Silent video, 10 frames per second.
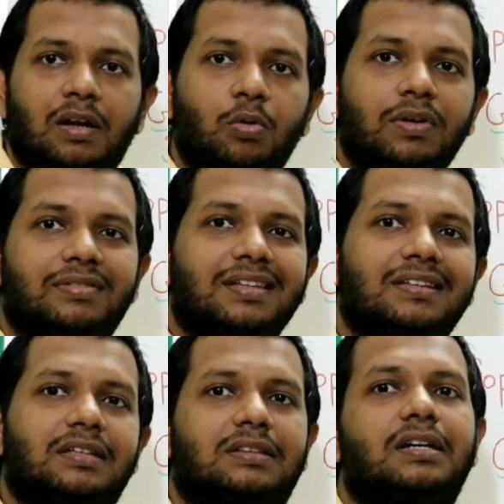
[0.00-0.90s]
Now we see
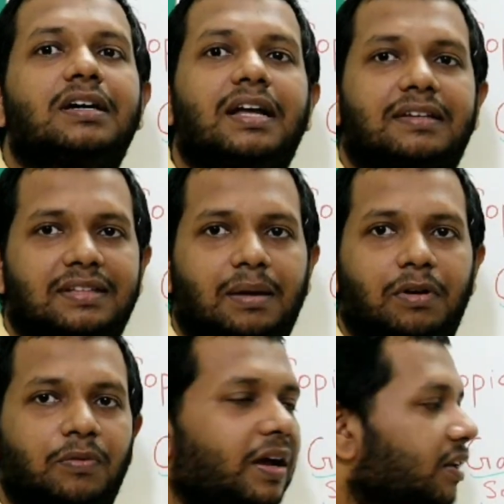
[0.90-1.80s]
the third
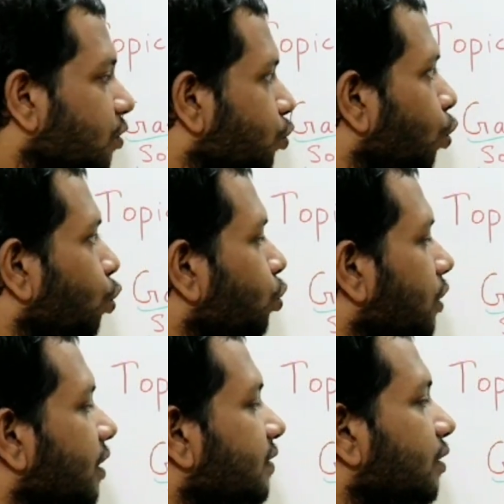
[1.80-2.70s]
example, where the
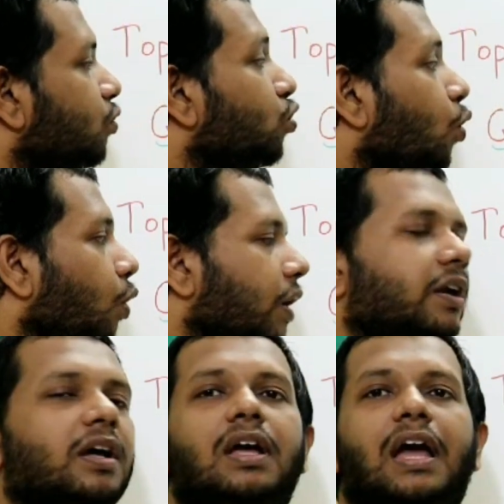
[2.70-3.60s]
solute is a
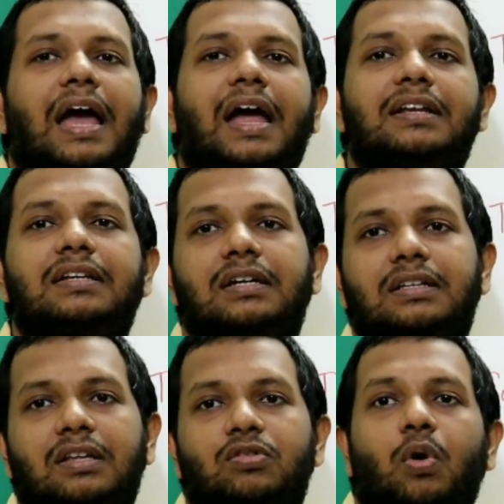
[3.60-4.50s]
solid and
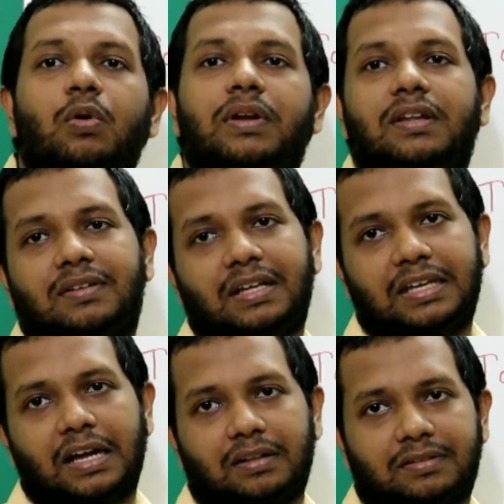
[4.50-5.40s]
the solvent is a
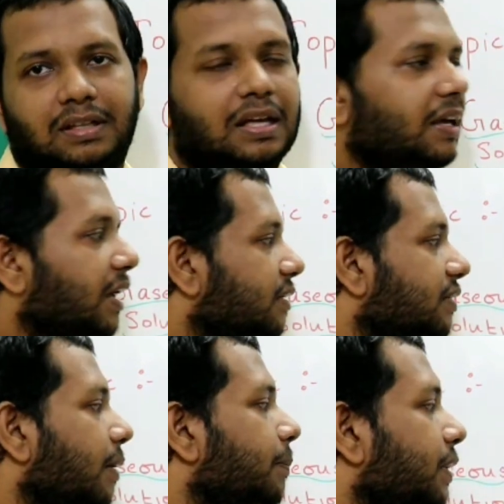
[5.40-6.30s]
gas.
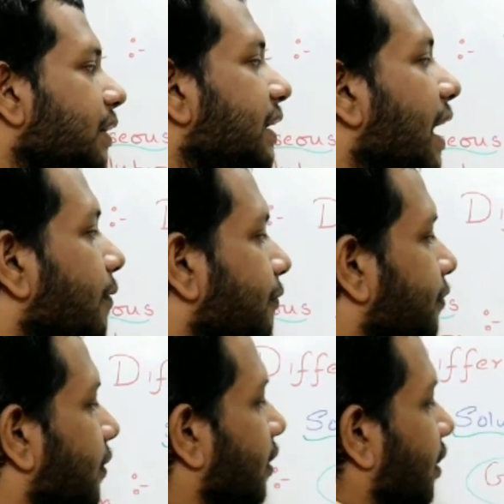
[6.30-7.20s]
Example,
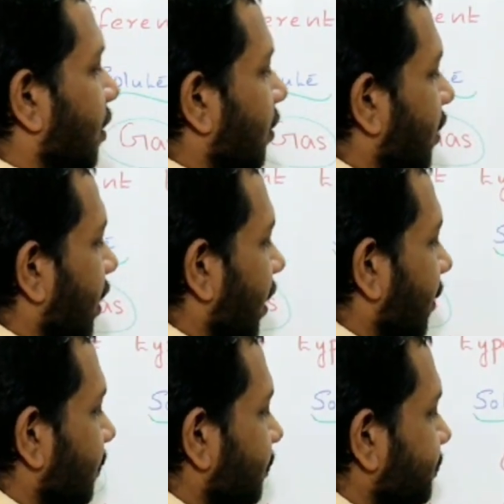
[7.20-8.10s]
camphor. Okay,